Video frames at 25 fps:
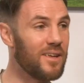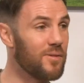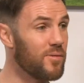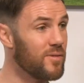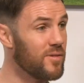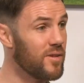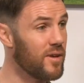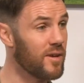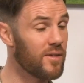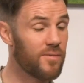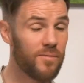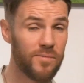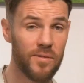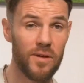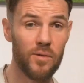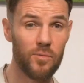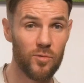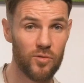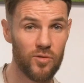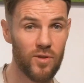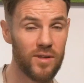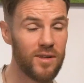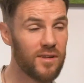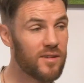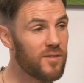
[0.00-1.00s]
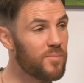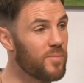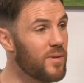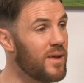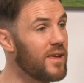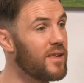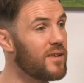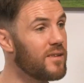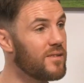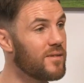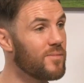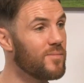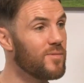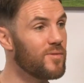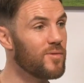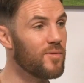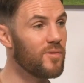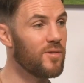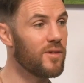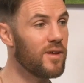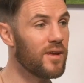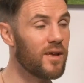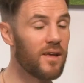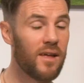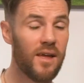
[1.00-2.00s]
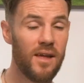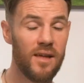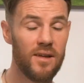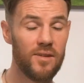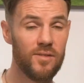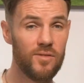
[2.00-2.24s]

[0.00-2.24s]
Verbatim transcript: It was like we're trying to explain it to him. So we're like,